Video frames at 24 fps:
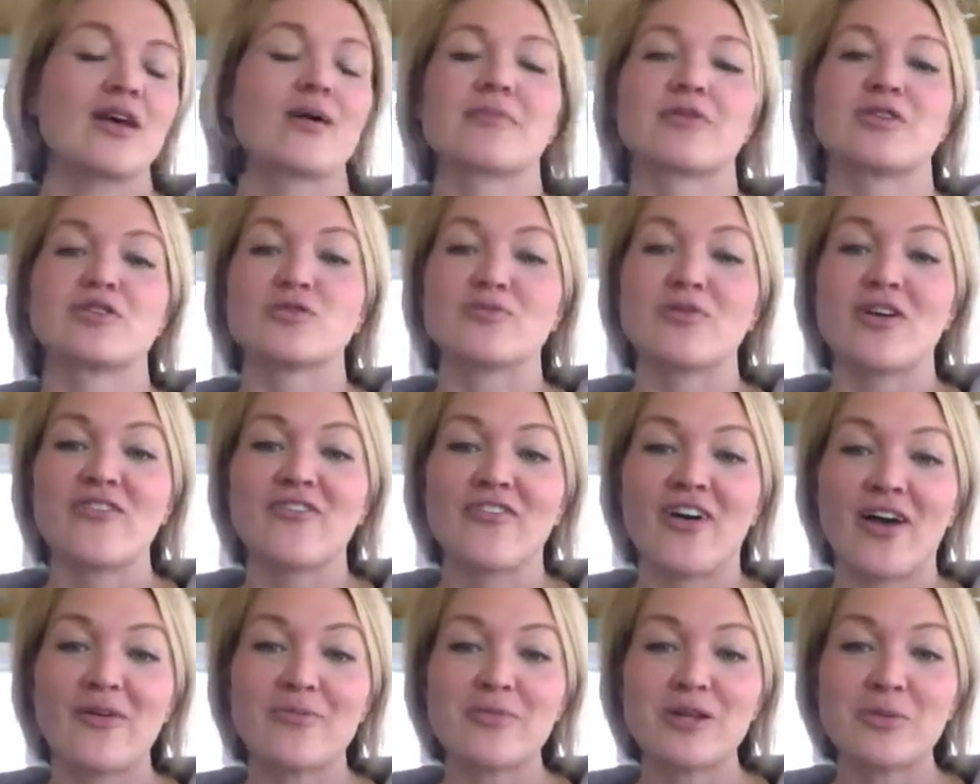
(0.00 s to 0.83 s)
I'm gonna do my
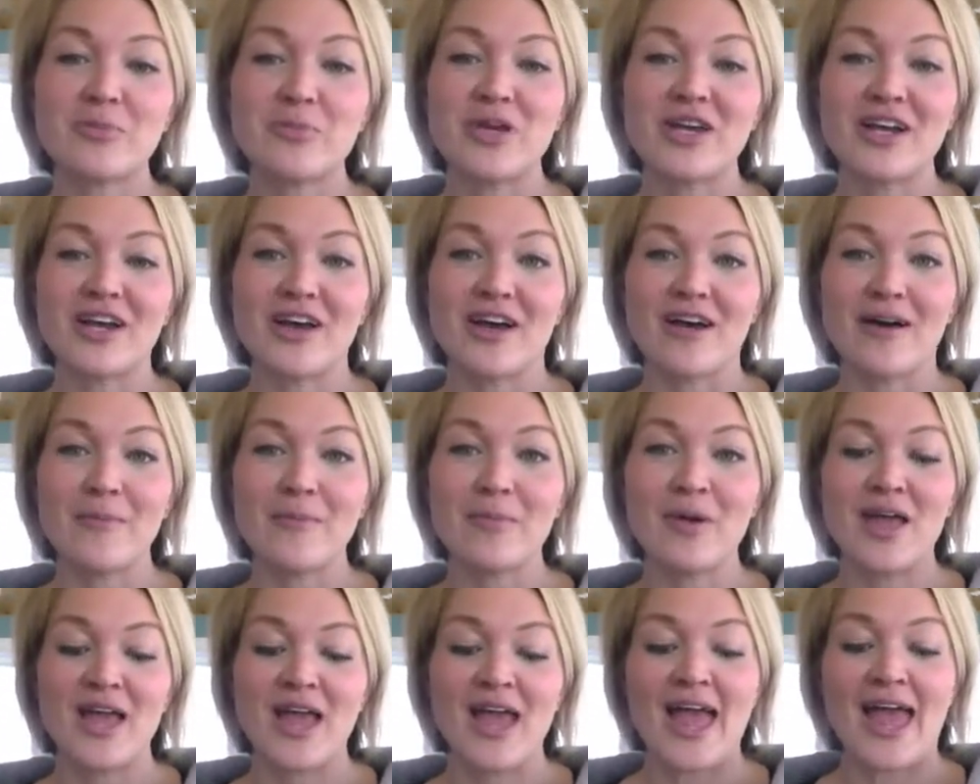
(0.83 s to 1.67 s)
five minute pickup
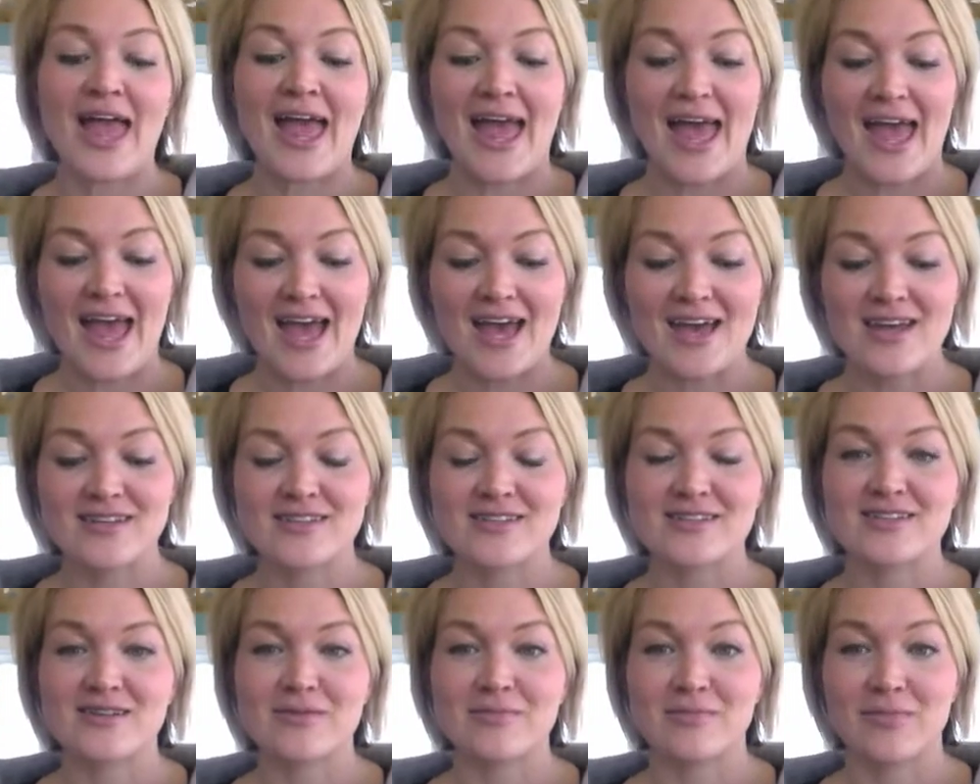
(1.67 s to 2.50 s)

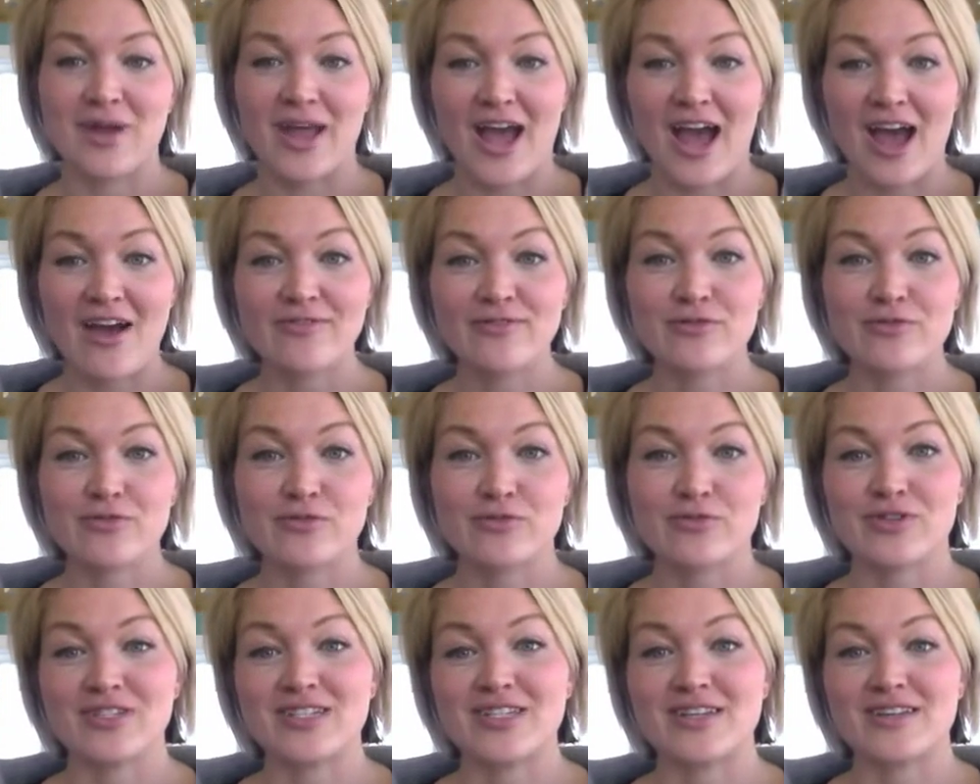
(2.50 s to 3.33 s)
and my afternoon
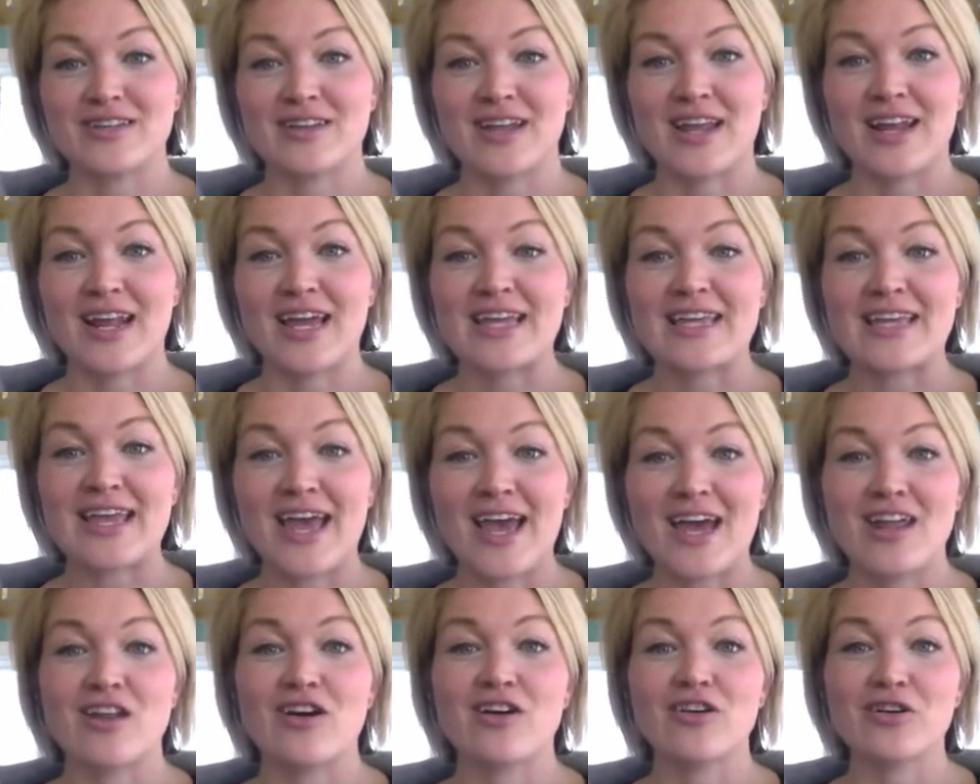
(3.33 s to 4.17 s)
routine. And I
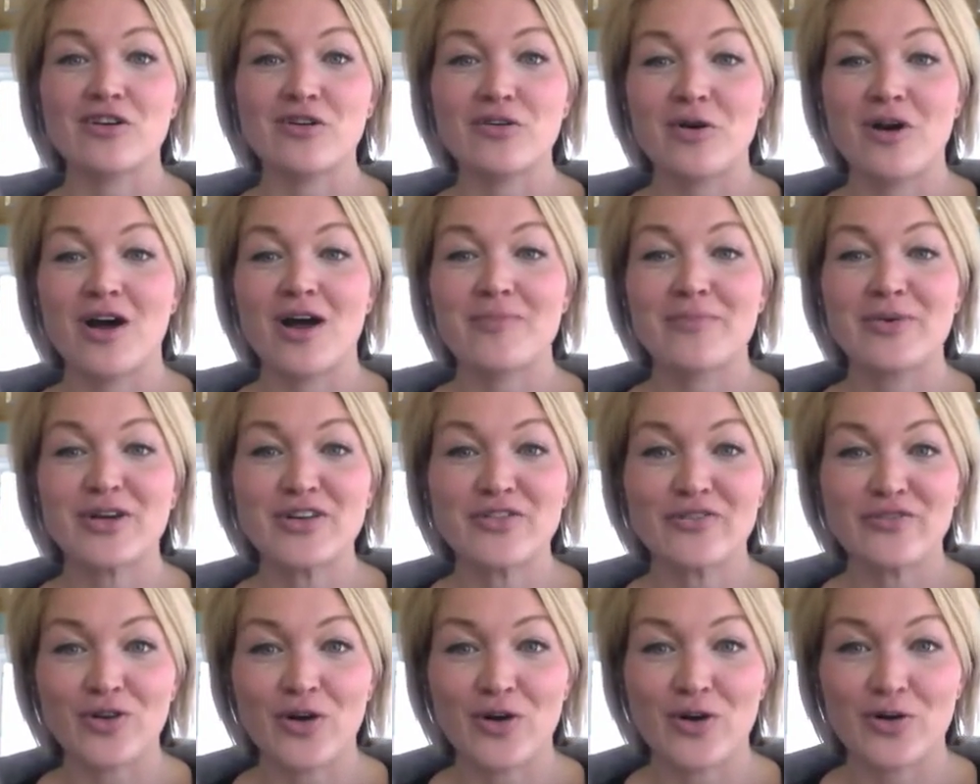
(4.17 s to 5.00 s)
cannot go on my
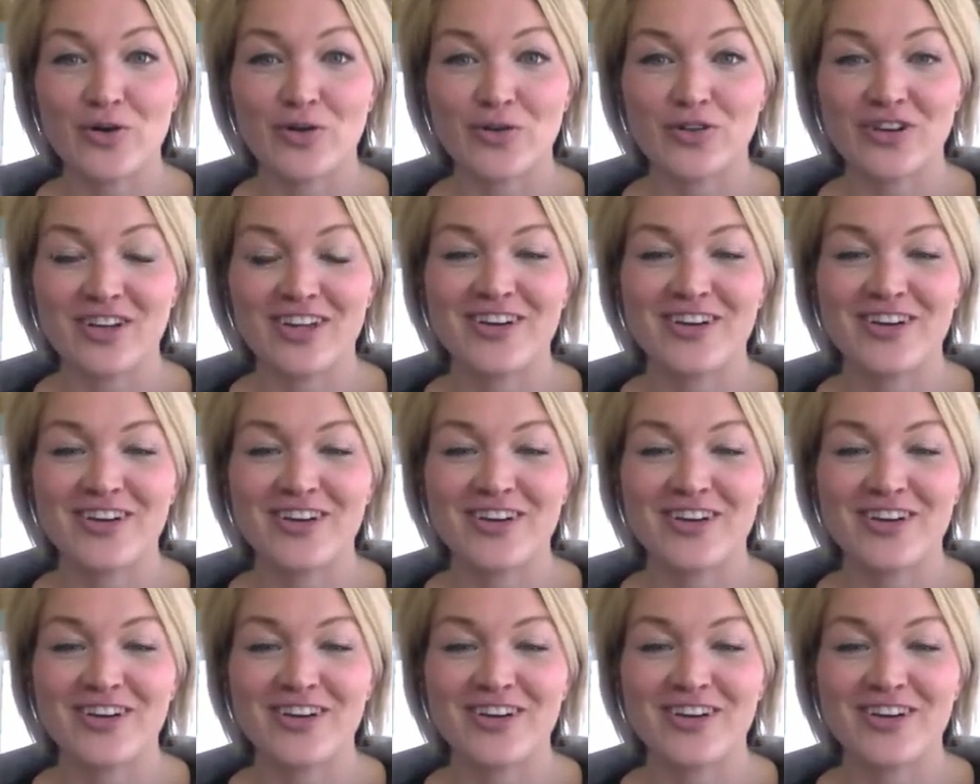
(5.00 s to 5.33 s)
phone